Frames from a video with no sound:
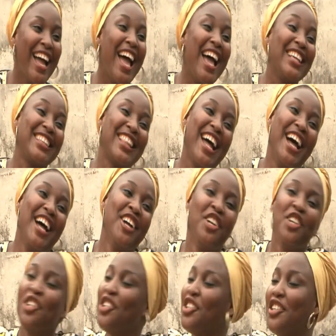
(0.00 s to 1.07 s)
Esther,
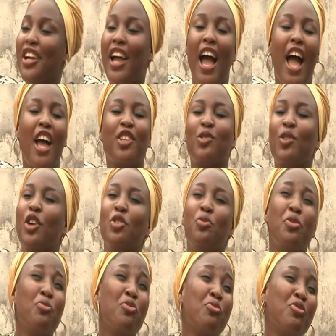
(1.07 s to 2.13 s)
I swear
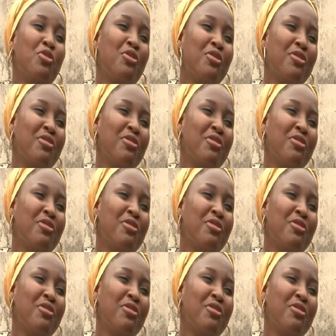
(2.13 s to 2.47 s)
you be mumu.